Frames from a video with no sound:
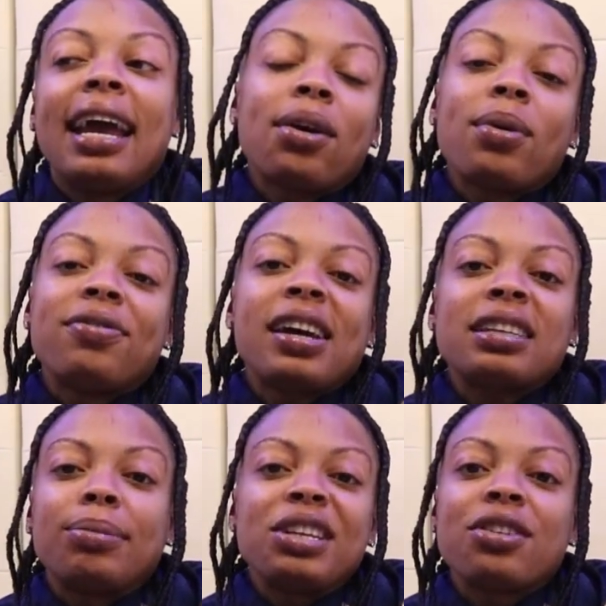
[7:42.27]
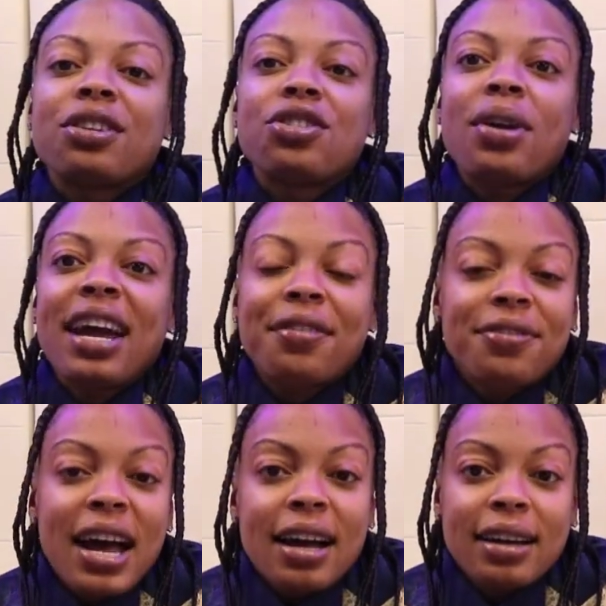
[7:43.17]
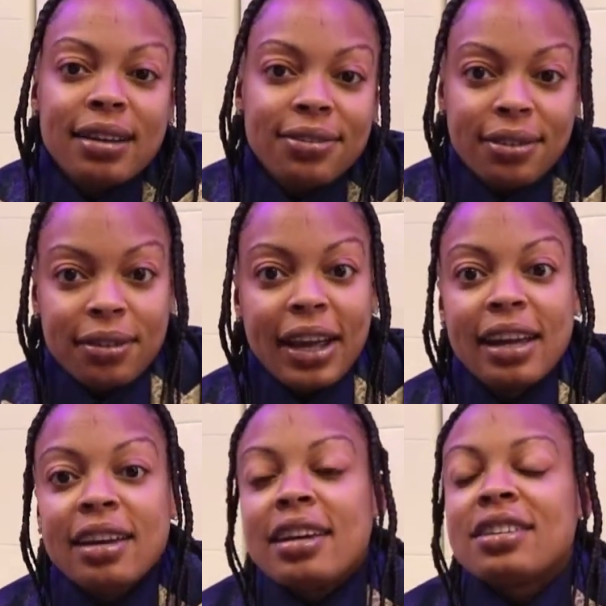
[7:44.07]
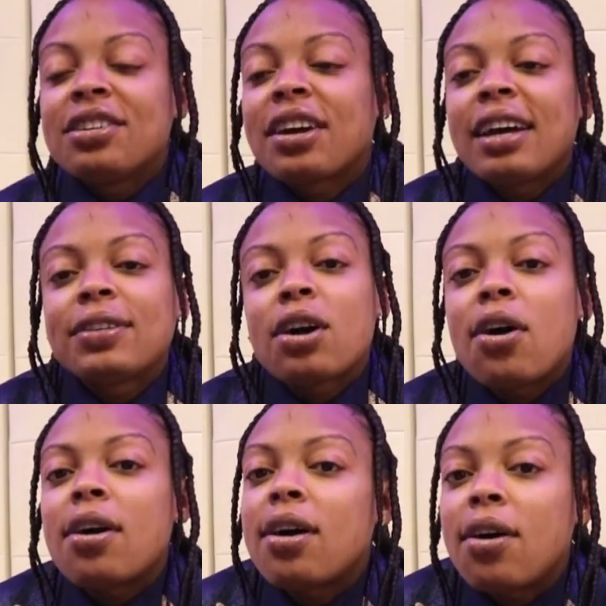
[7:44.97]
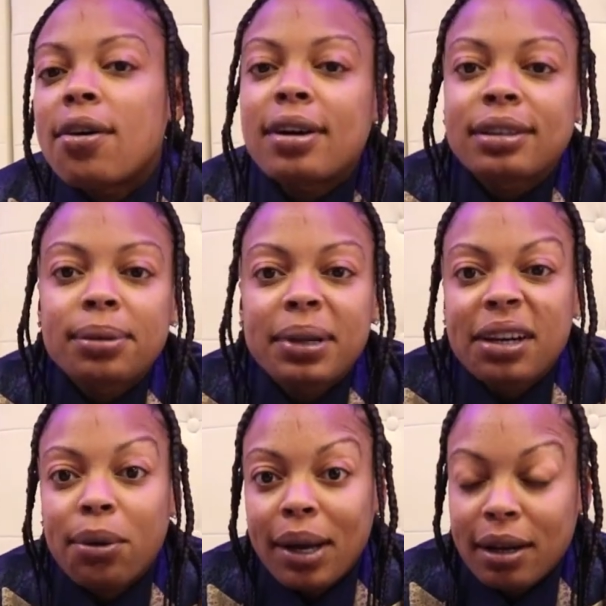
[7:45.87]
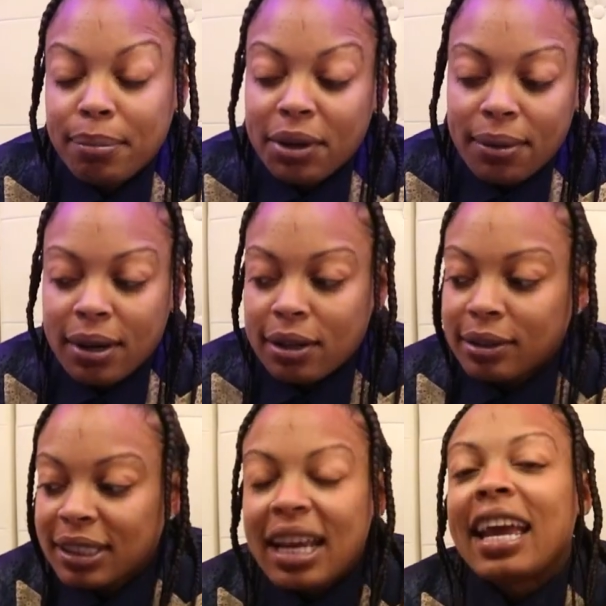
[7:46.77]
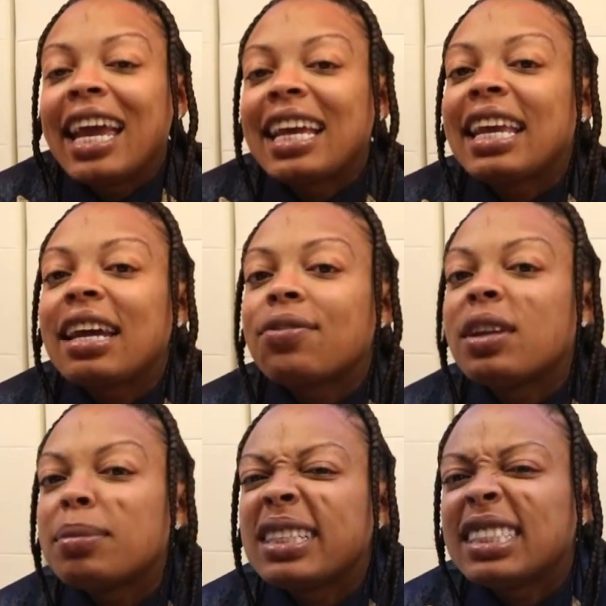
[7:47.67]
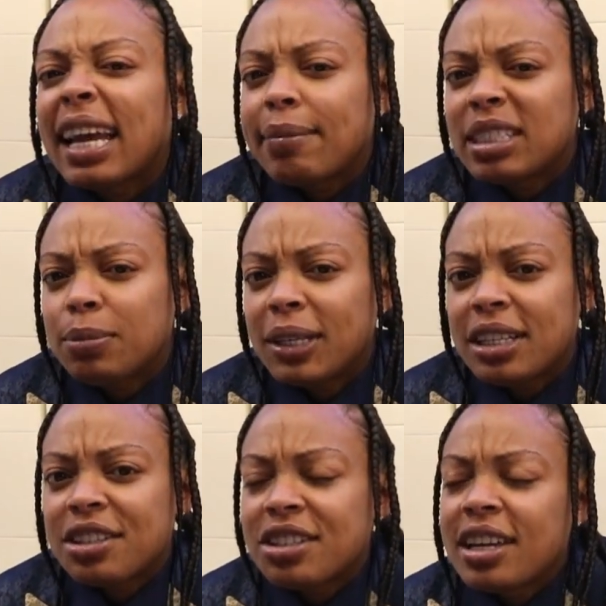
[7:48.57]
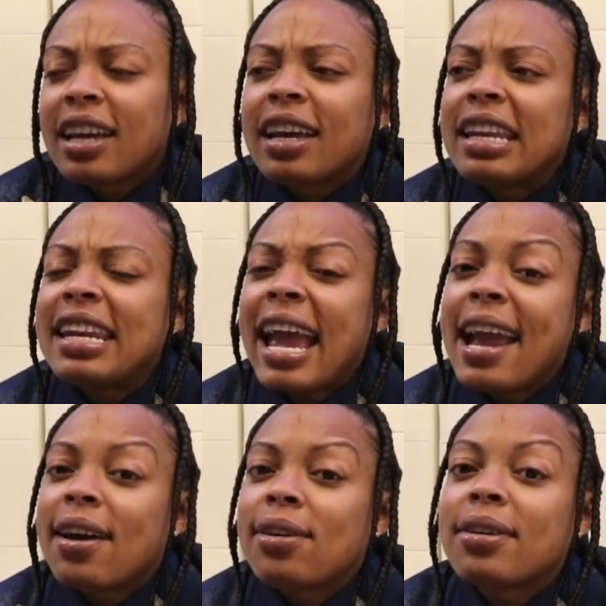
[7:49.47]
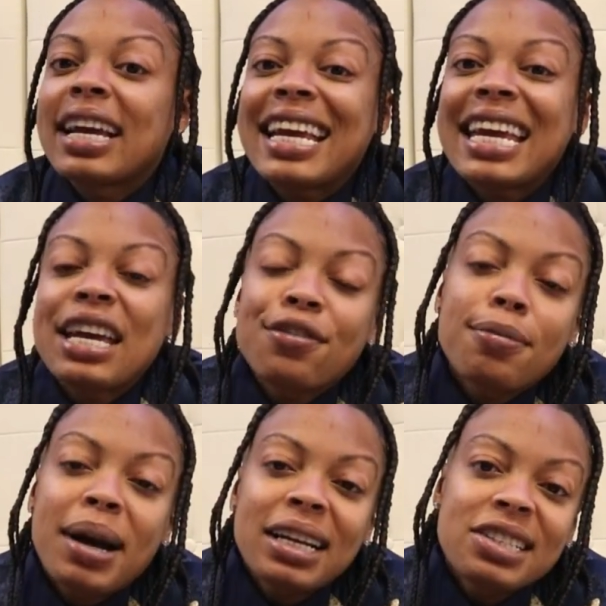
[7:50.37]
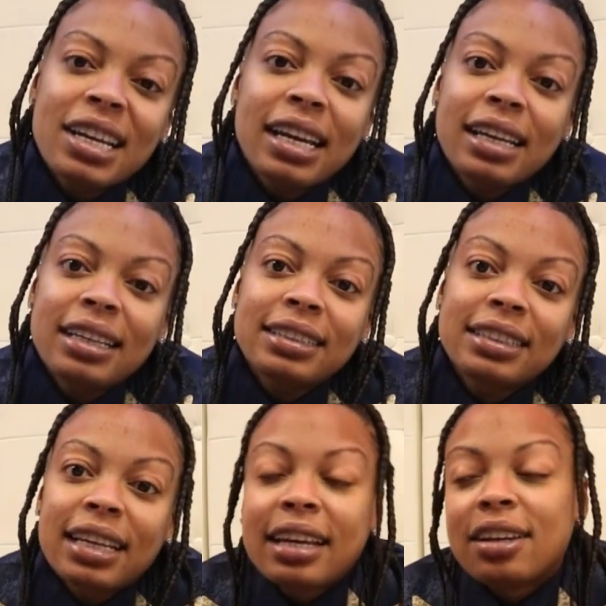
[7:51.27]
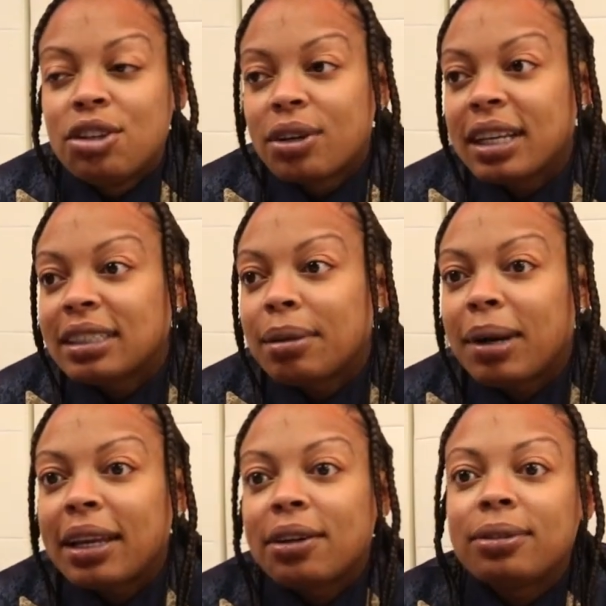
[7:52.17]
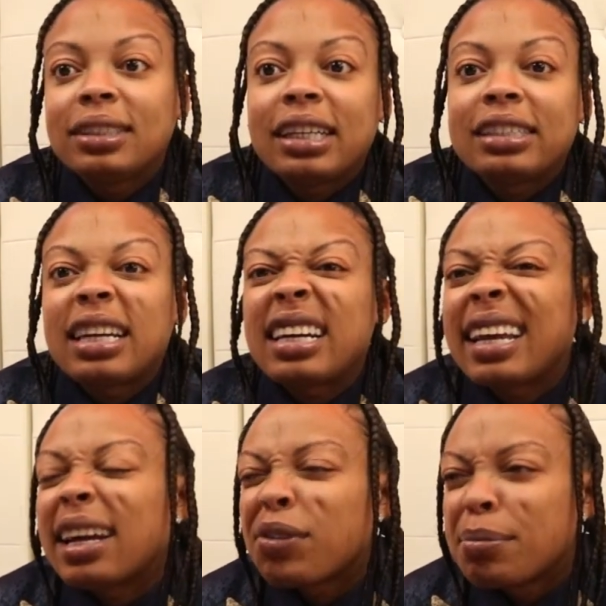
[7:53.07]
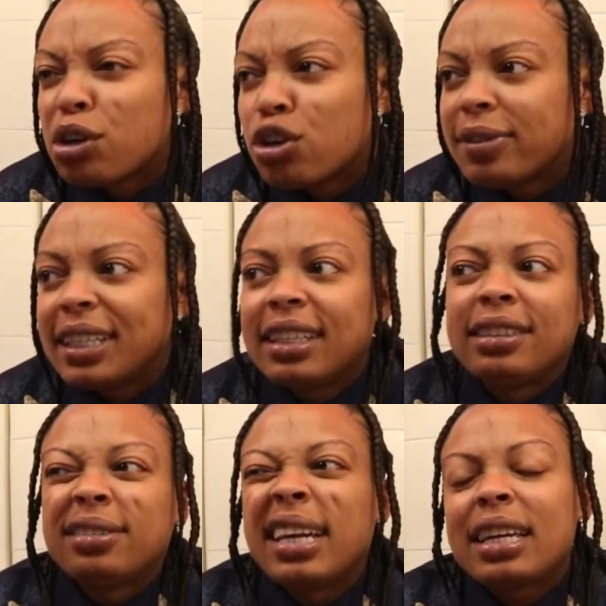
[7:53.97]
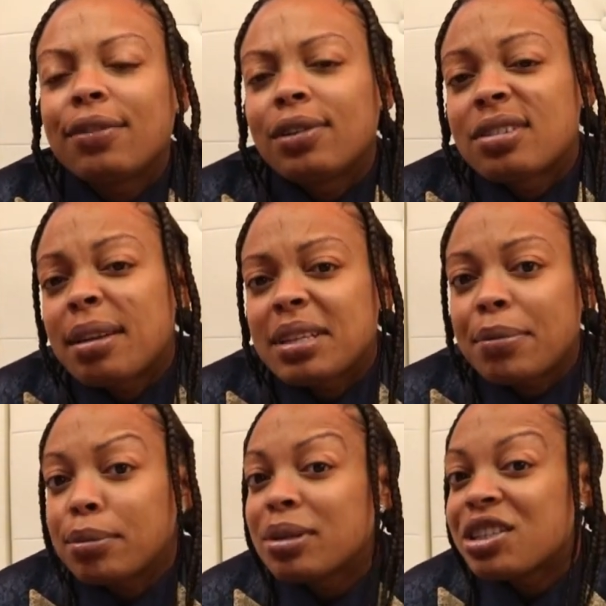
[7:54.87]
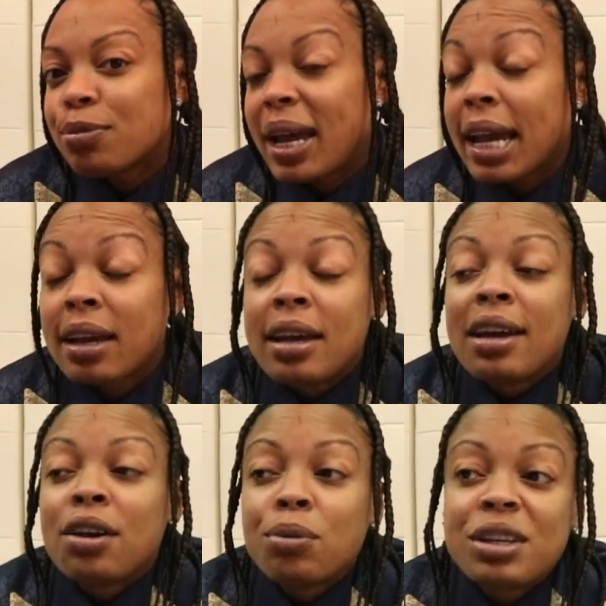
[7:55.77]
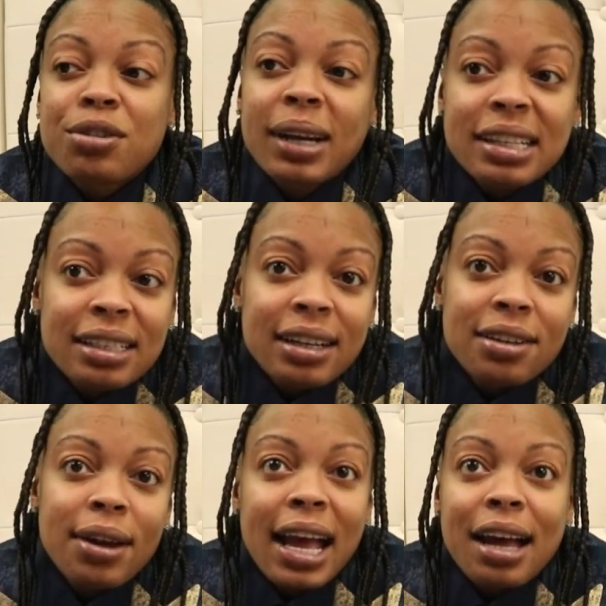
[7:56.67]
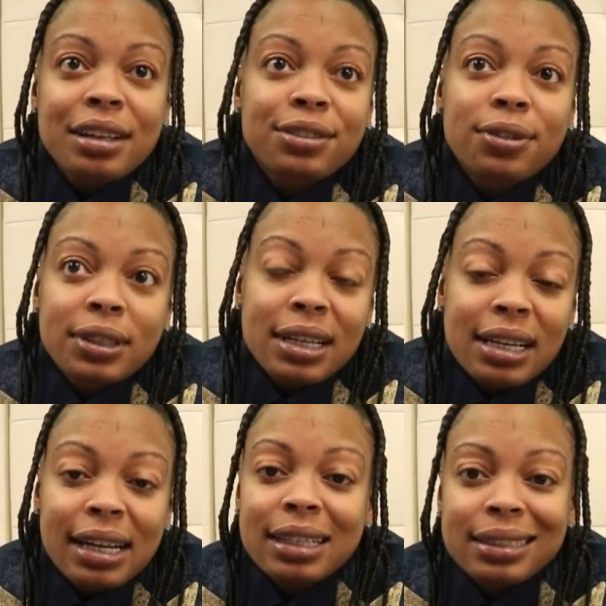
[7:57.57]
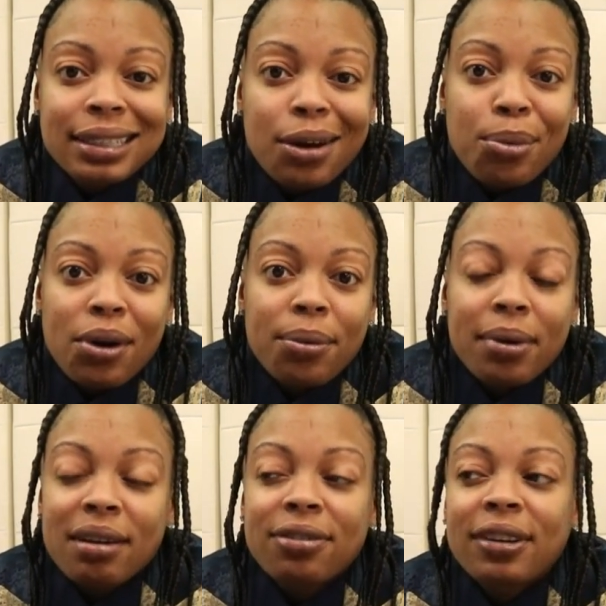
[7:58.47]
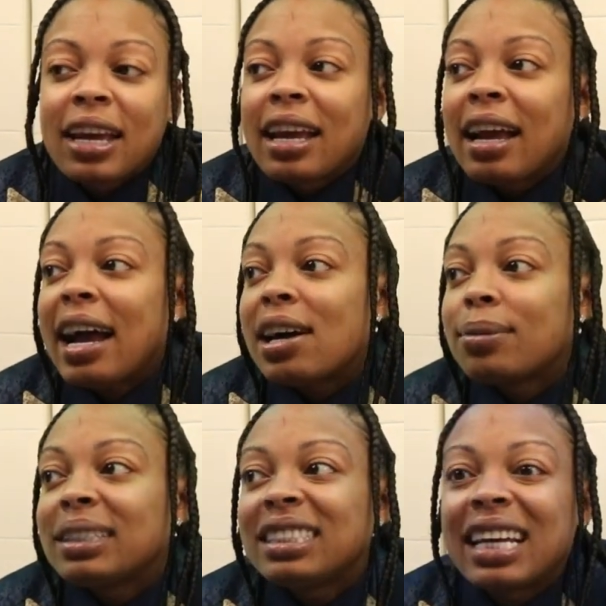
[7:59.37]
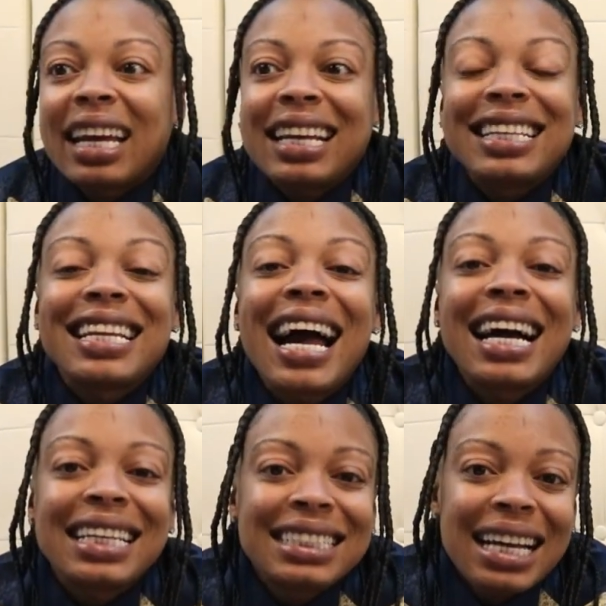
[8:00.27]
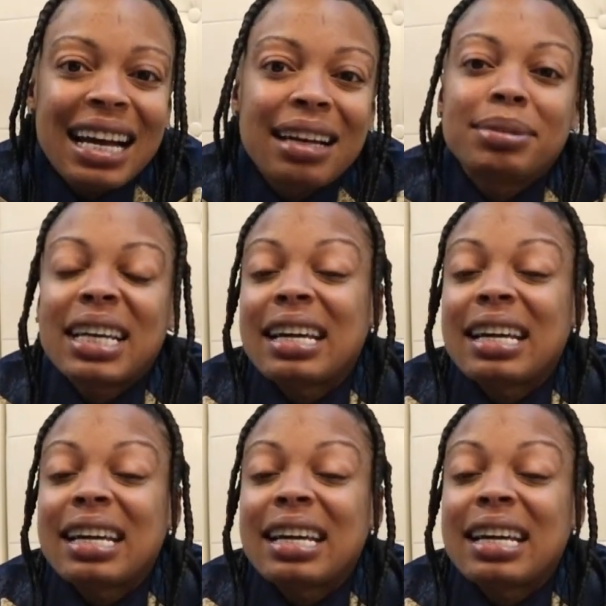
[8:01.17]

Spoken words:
Equifax may show that you have 5. Okay, so you're gonna have to call all 3 credit bureaus and give them the same speech. Now, if by chance you get somebody who says, I can't remove this, or they give you some type of pushback, which when I tell you guys, for the clients that I work with, I would say 9 times